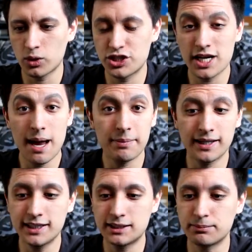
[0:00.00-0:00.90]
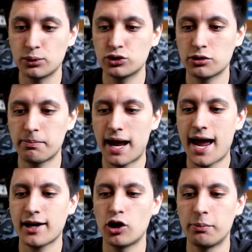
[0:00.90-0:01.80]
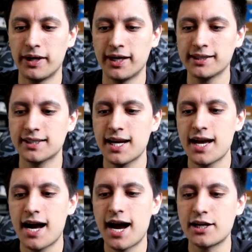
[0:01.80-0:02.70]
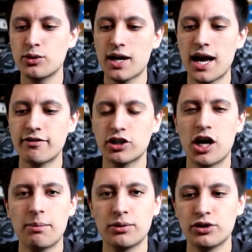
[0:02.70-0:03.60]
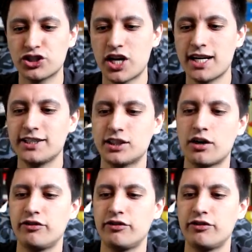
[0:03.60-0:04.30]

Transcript: more Japanese booster pack openings, I do have a couple Shiny Star